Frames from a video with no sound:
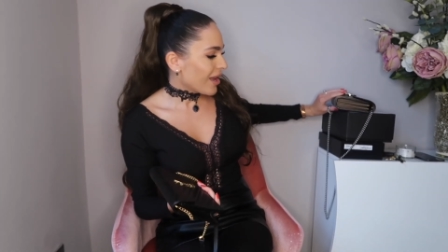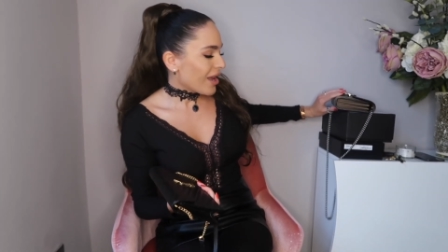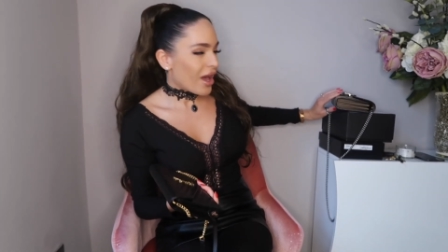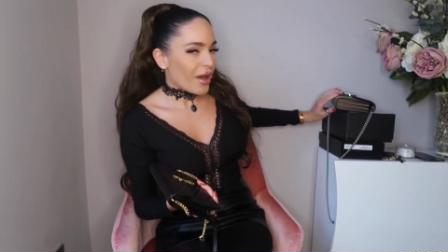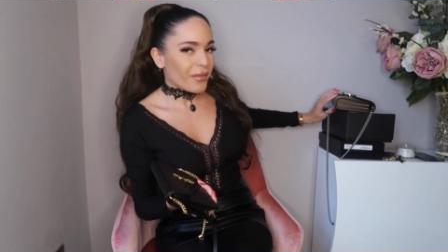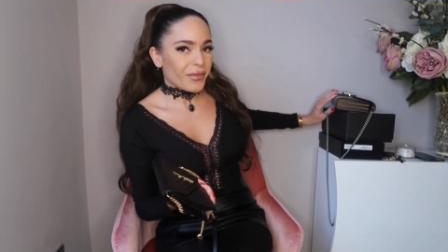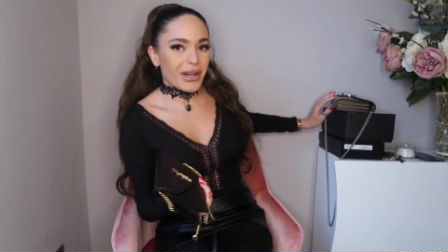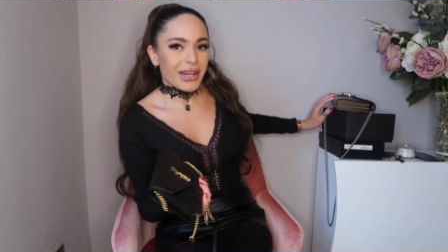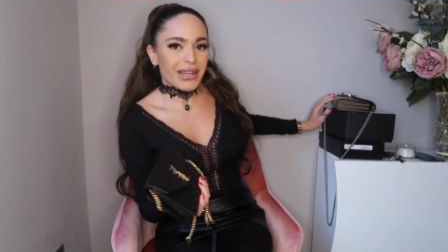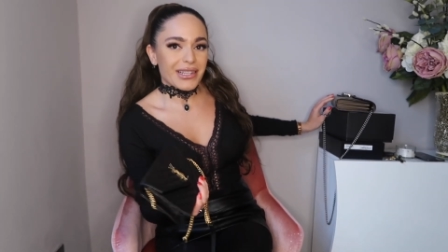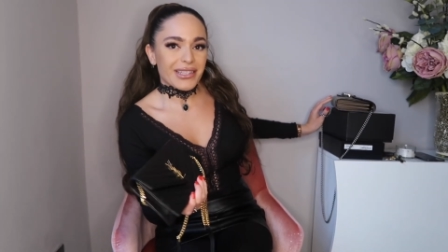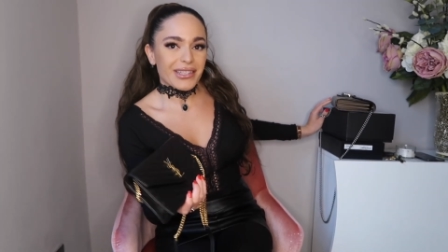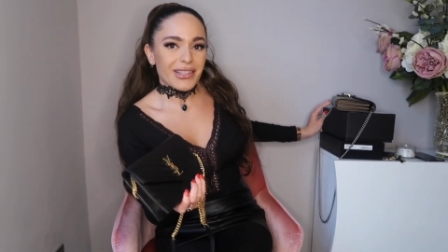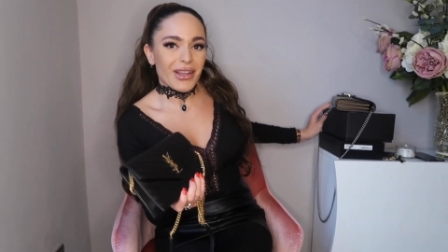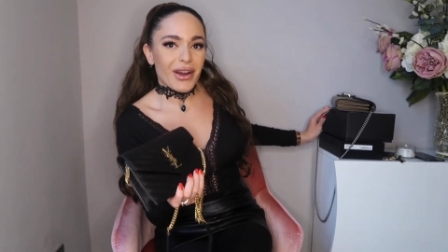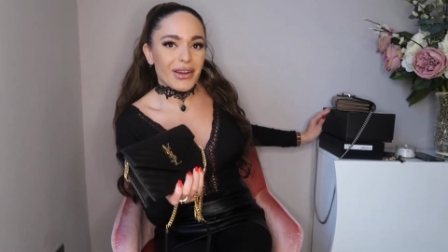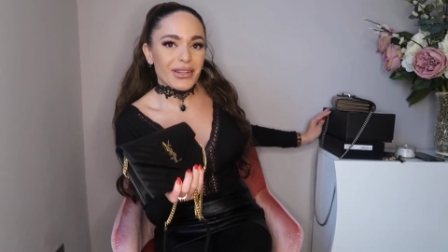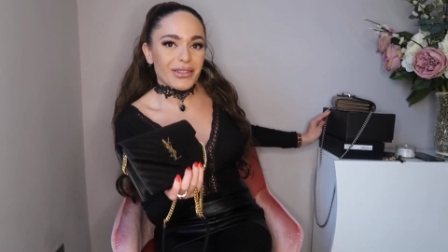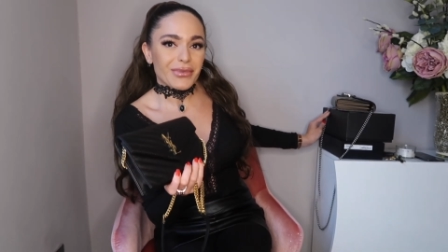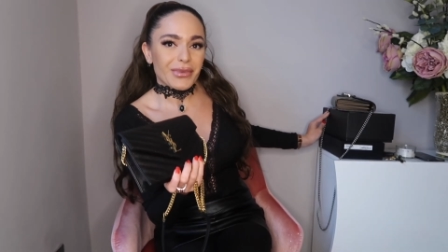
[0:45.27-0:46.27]
I'm gonna
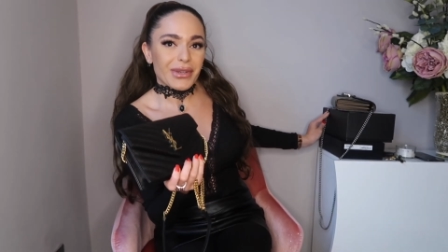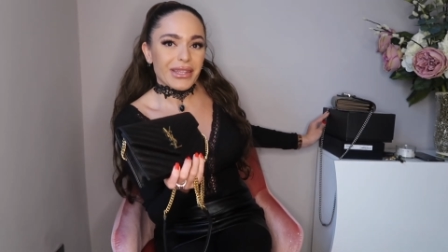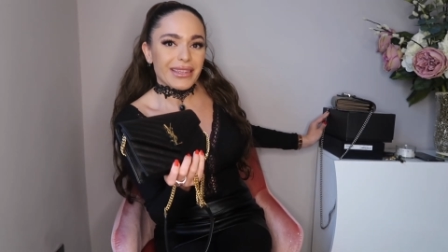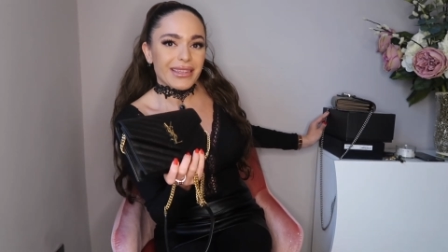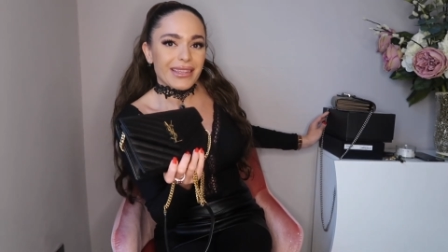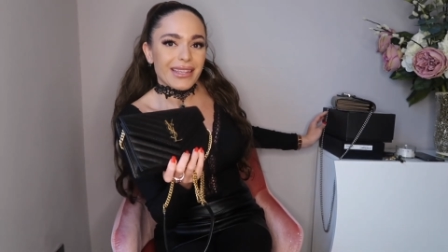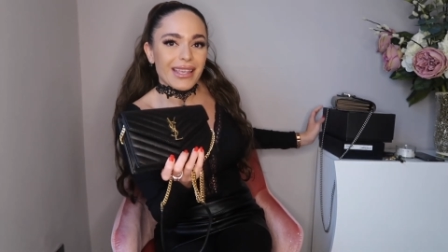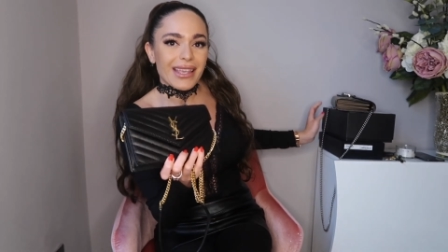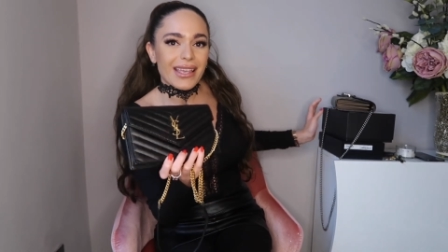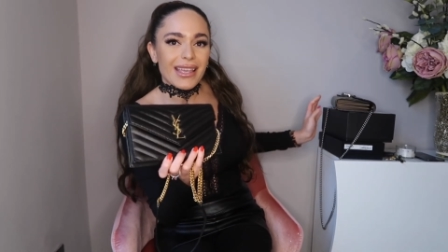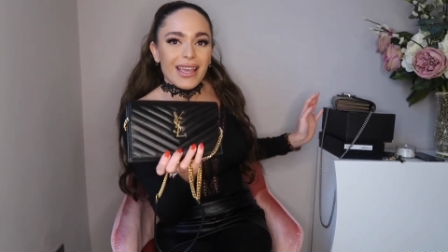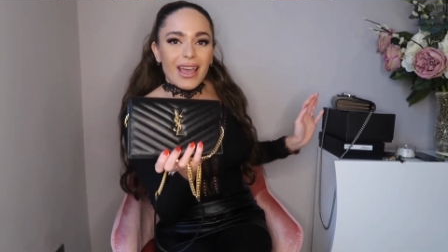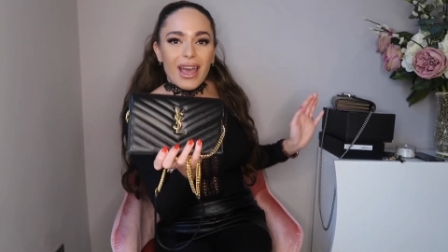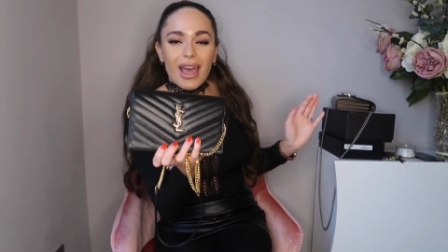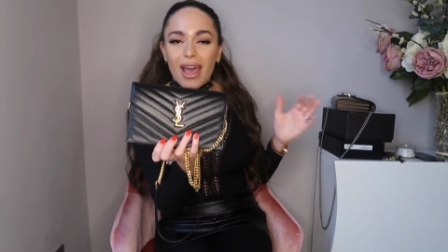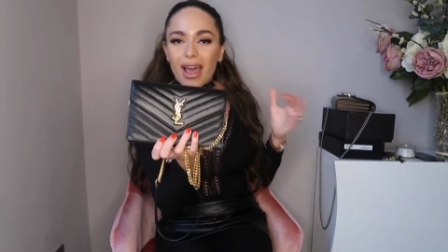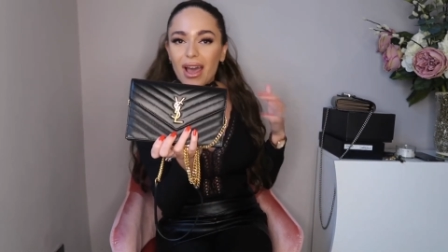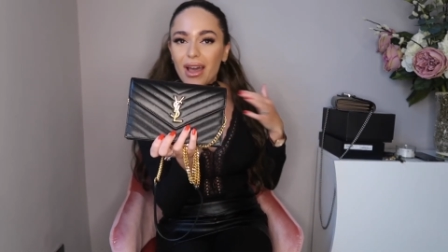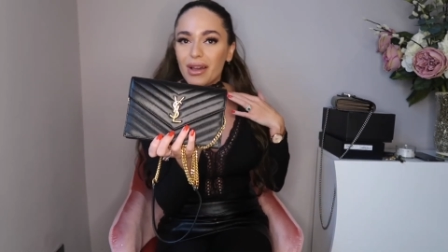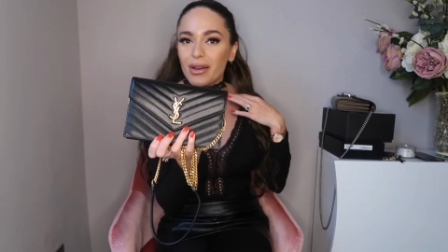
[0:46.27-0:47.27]
start with the
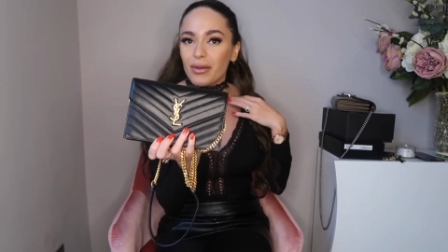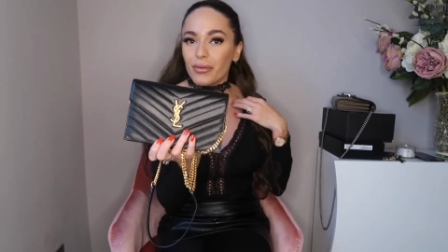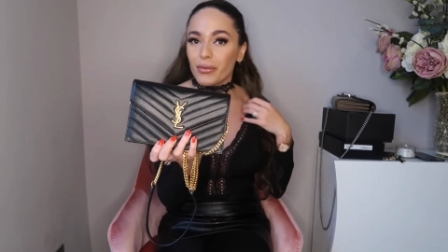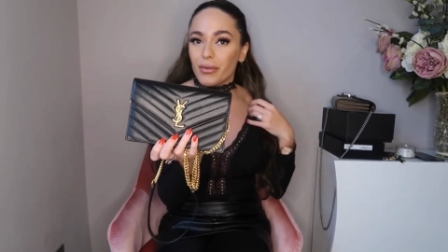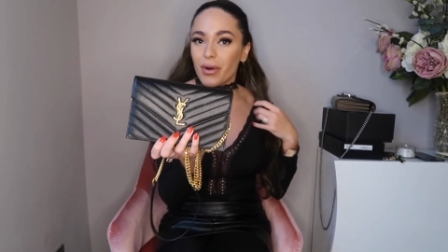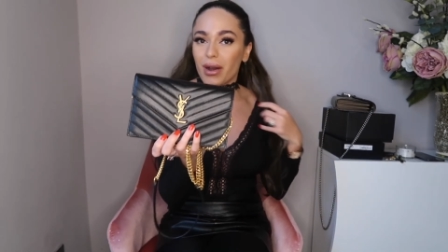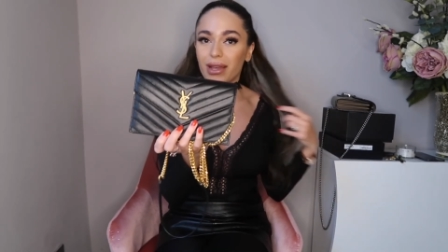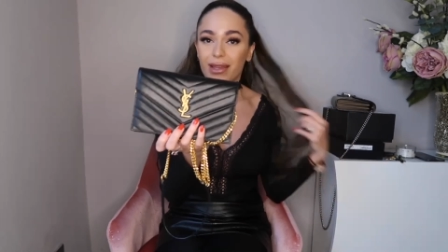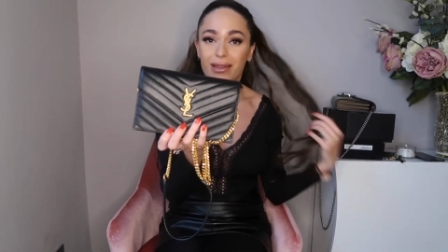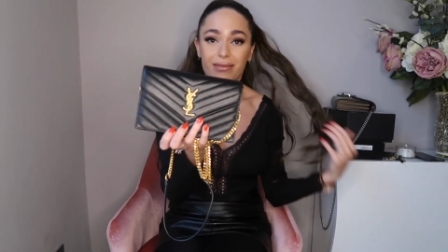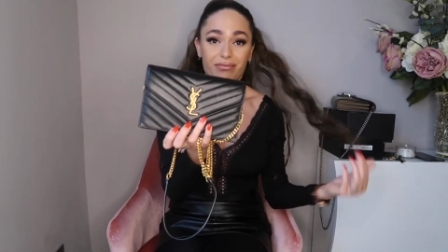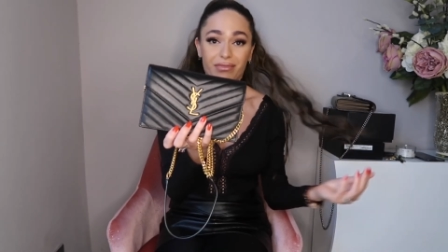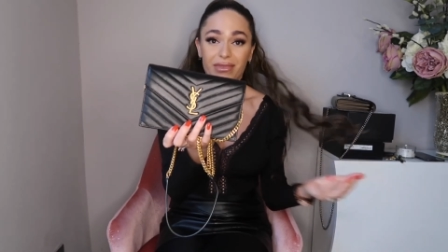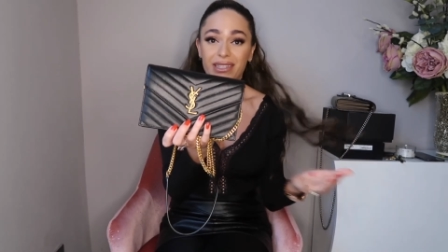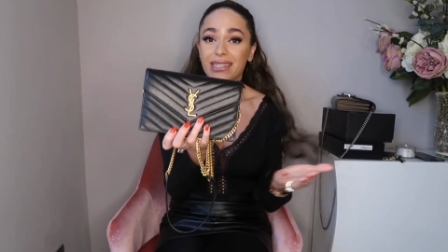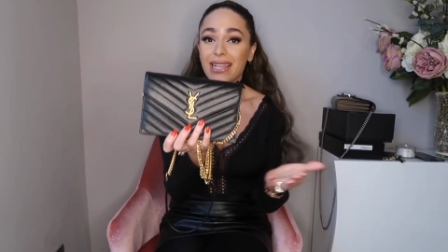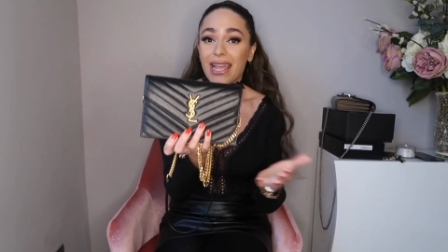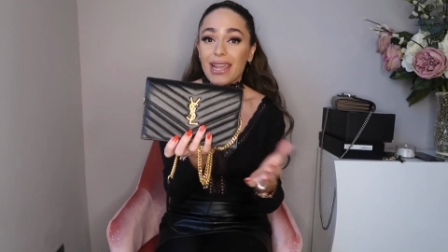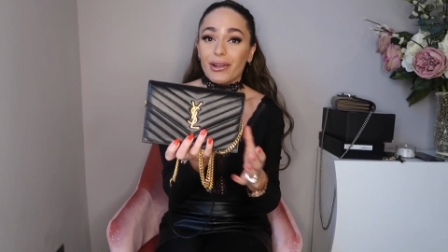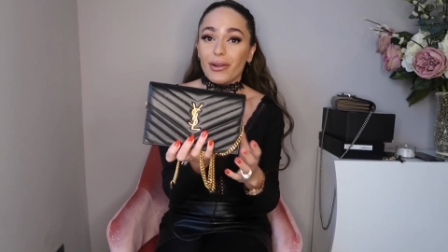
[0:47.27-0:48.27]

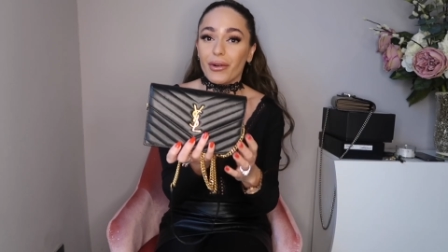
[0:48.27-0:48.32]
Saint